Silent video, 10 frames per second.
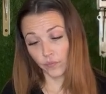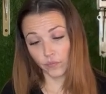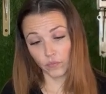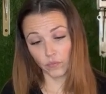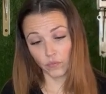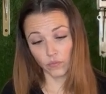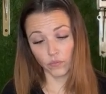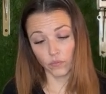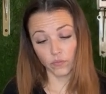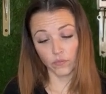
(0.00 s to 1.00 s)

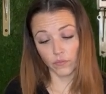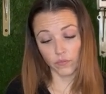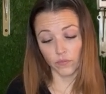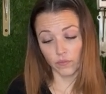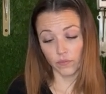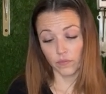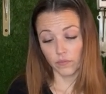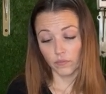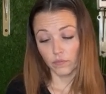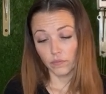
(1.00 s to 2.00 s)

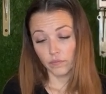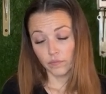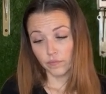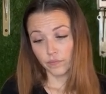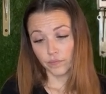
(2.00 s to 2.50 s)
No one is speaking in this clip.